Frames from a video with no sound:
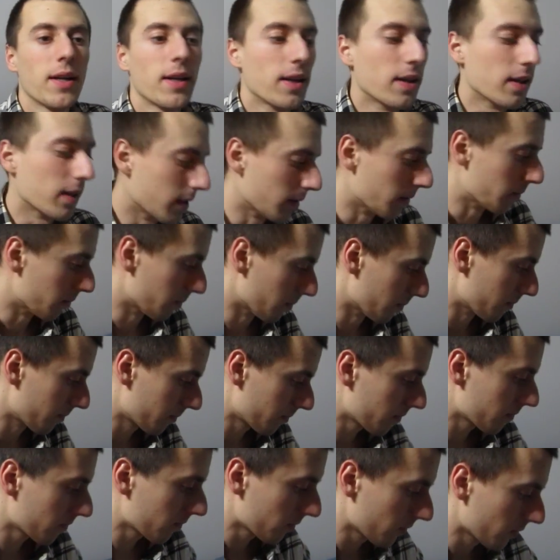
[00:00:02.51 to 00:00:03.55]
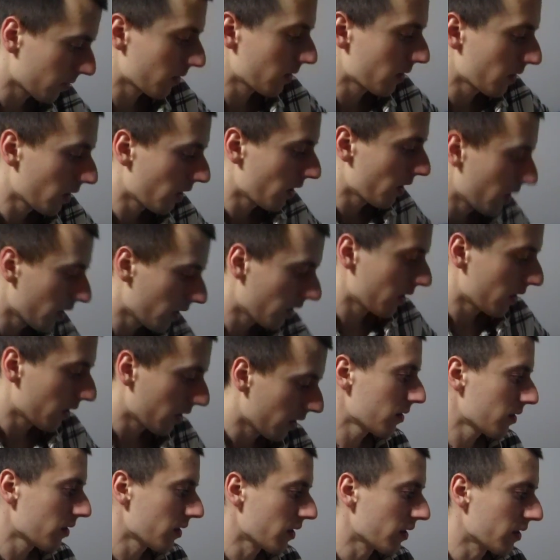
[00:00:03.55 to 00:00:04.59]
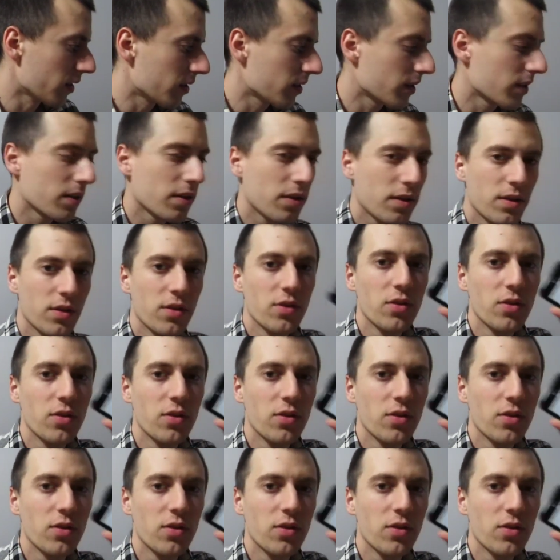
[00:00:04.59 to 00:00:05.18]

Um, it's